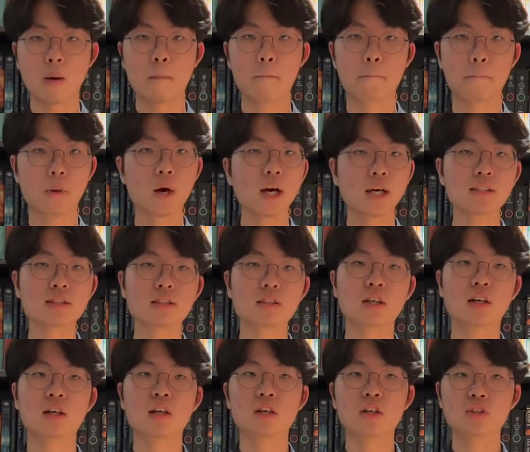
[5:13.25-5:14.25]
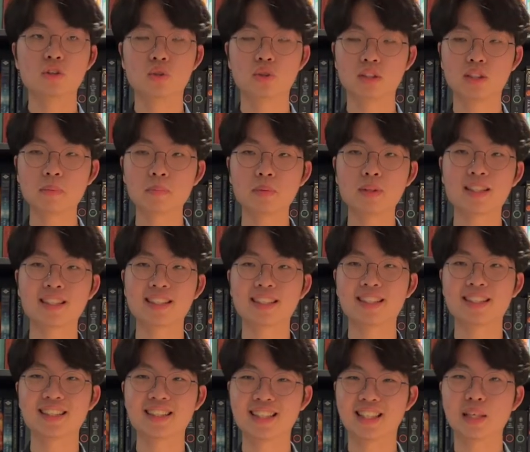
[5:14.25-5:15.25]
But you simply
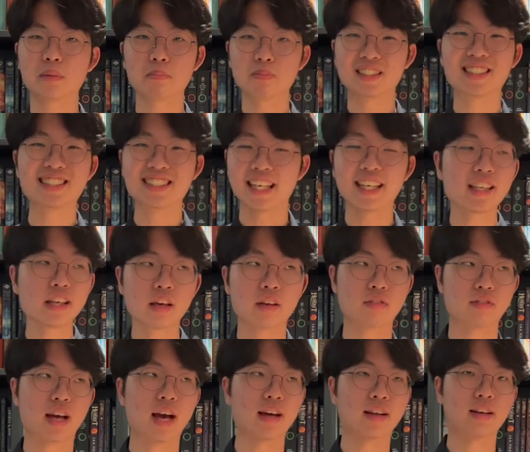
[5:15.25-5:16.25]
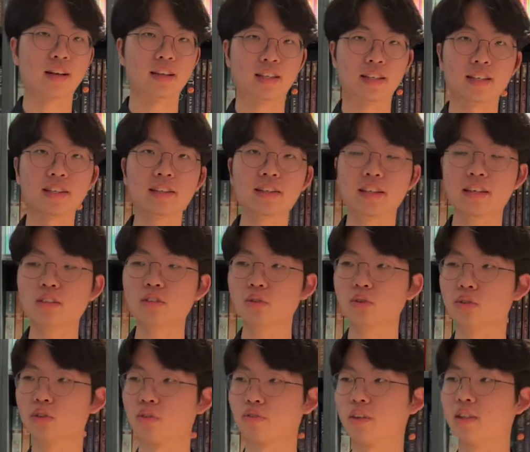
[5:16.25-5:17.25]
keep saying that again and again to
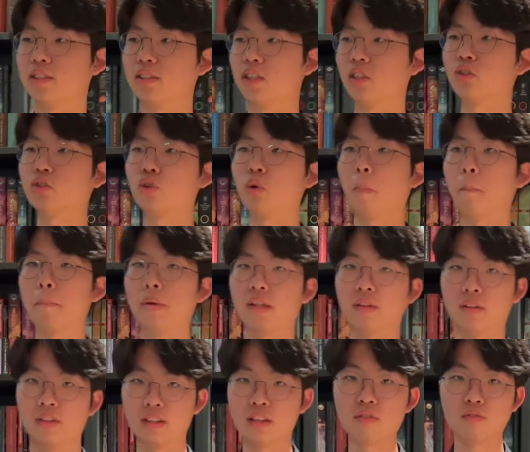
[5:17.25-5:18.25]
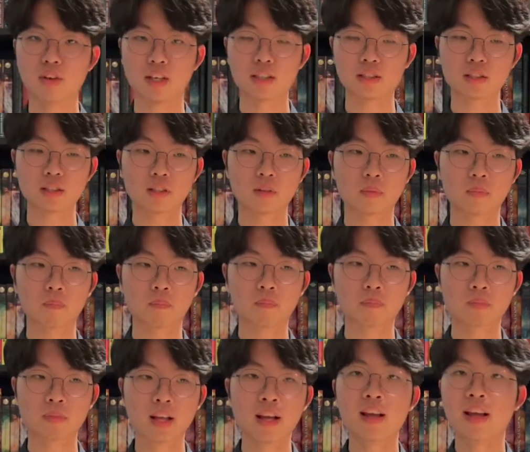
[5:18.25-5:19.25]
yourself until you believe it.
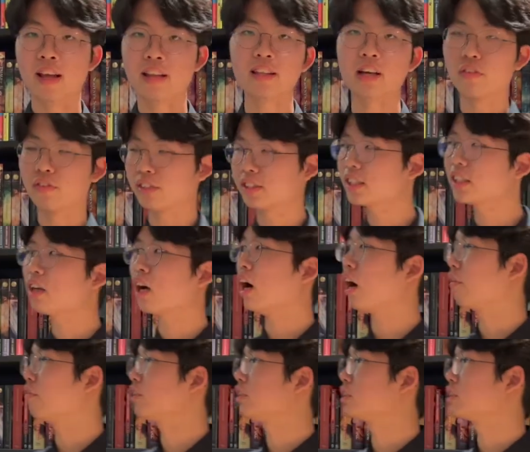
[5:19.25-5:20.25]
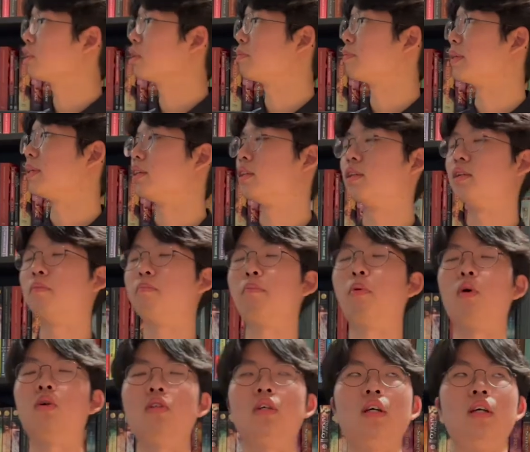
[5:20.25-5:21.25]
And now, this can obviously be
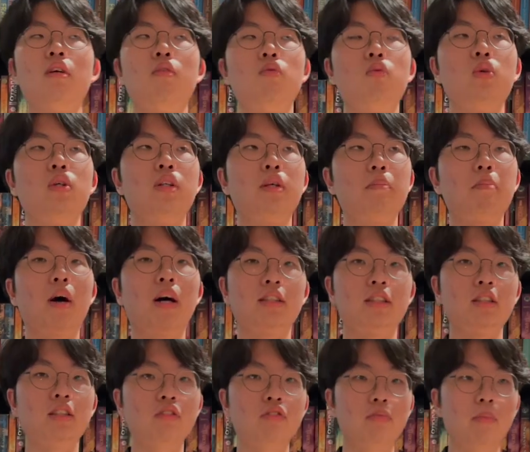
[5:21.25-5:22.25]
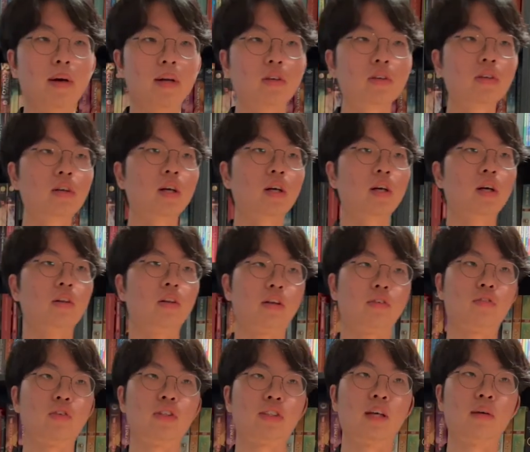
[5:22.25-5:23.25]
put in a really positive manner. Like,
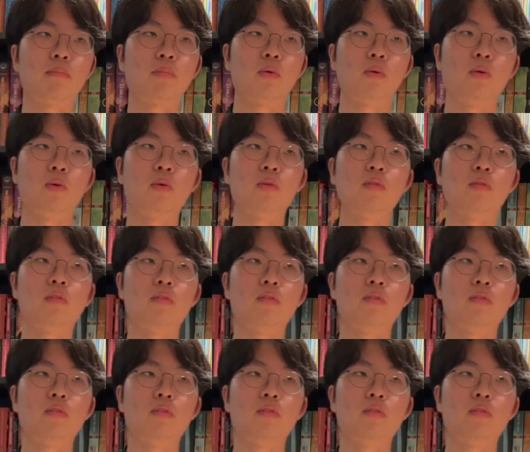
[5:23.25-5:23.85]
for example,